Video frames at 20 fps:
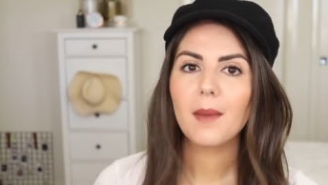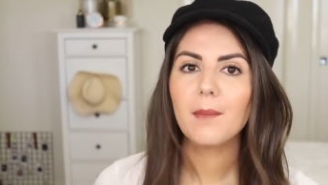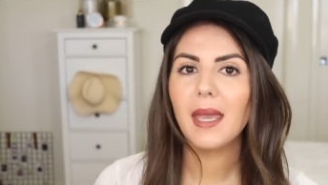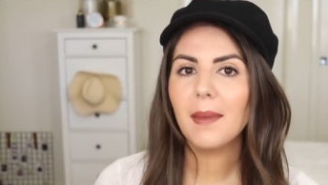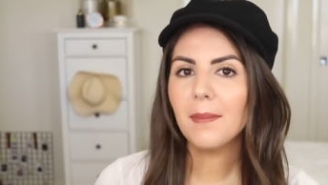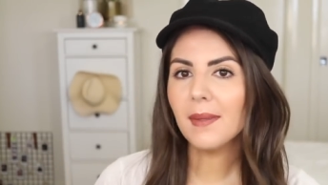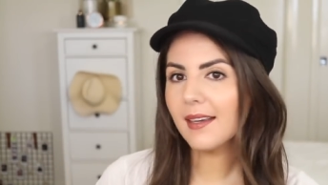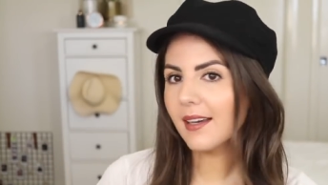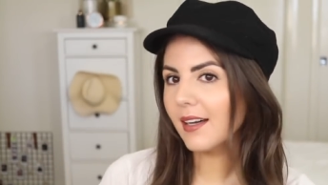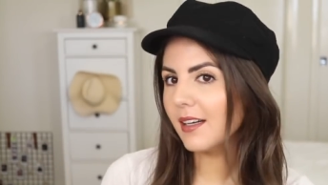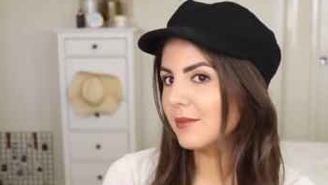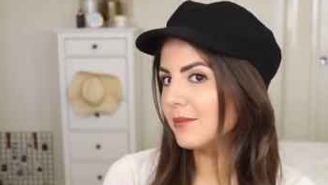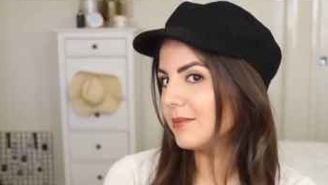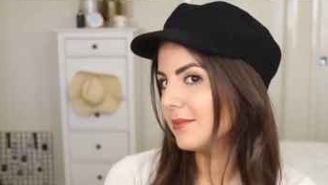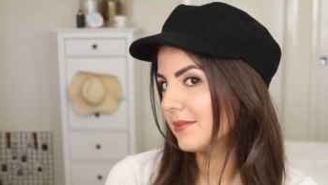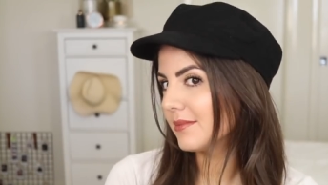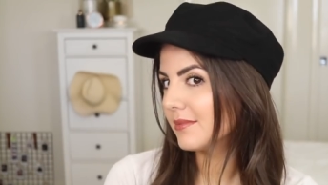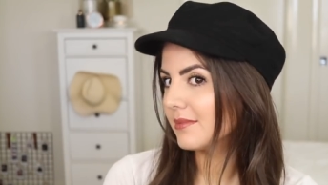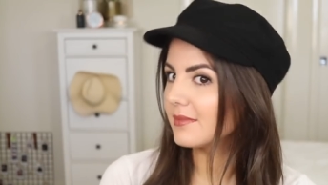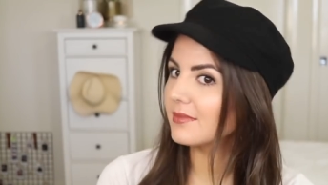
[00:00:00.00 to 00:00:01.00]
Maybe
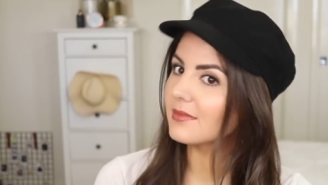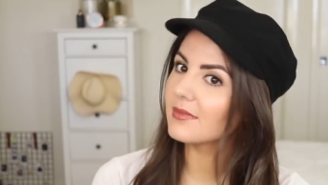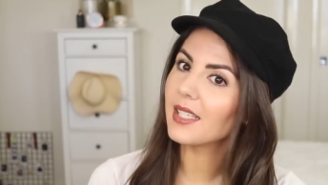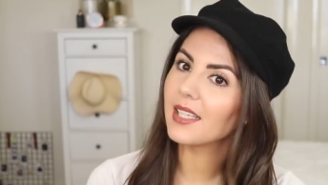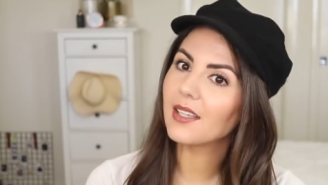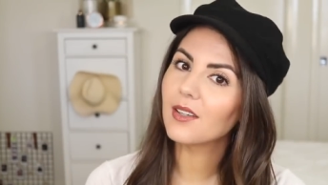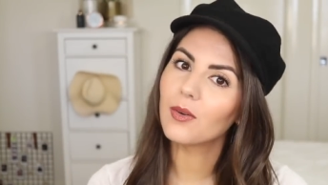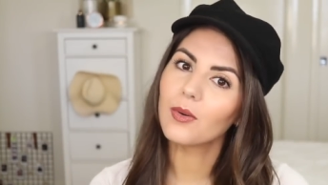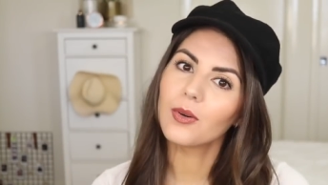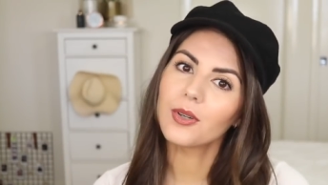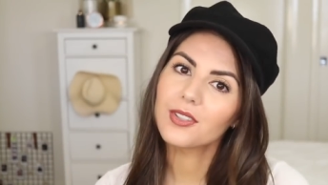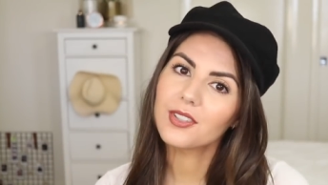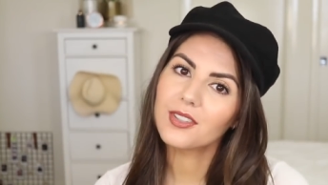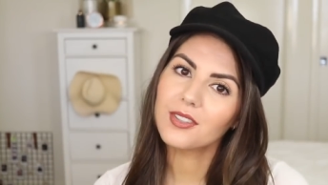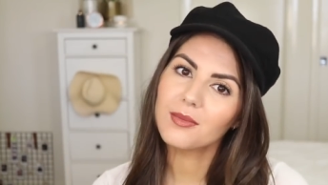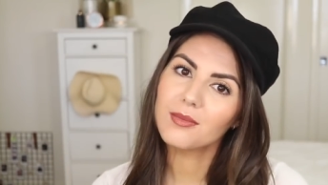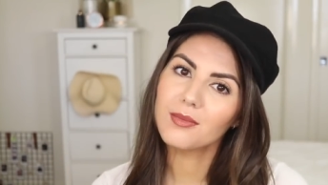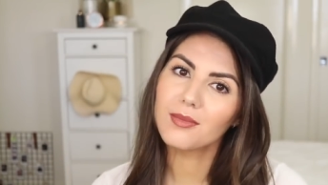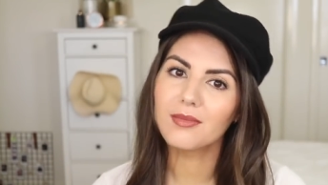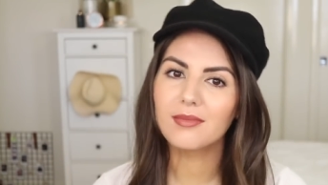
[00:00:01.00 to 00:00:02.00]
come like
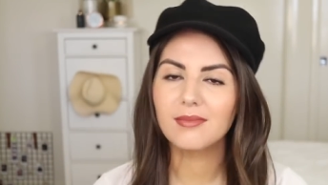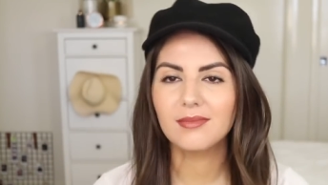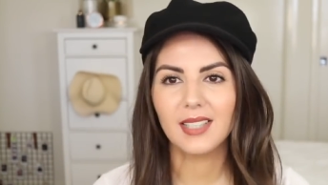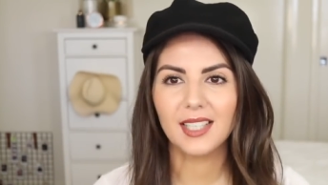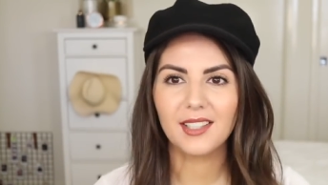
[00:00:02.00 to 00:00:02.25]
autumn.